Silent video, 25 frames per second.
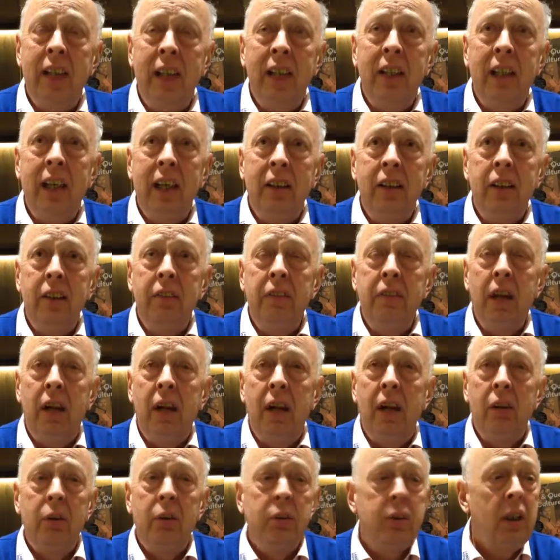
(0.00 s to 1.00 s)
take
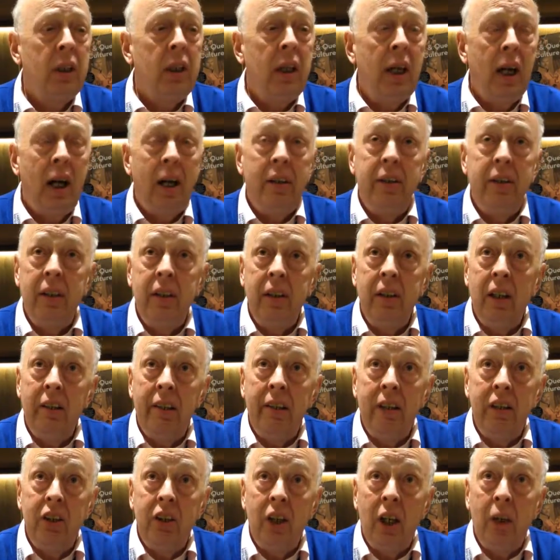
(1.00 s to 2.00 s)
antivirals, I think there
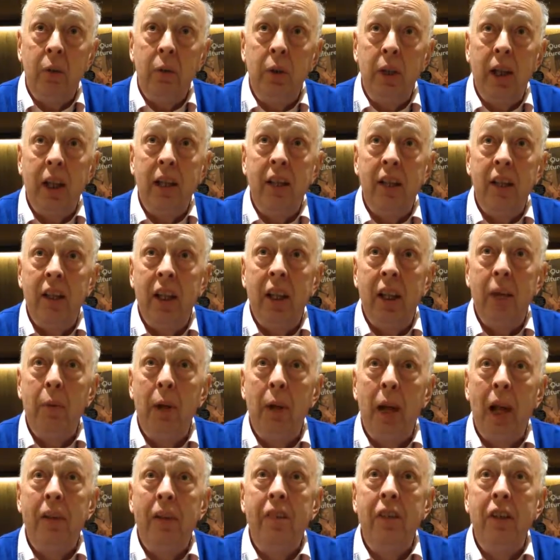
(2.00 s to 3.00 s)
is no data they
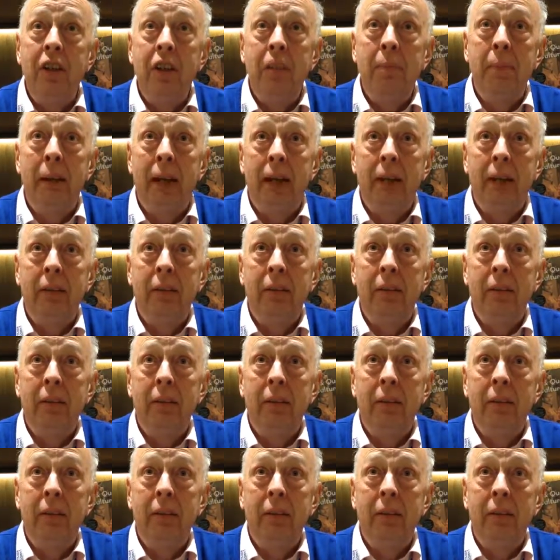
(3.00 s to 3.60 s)
will ever dement.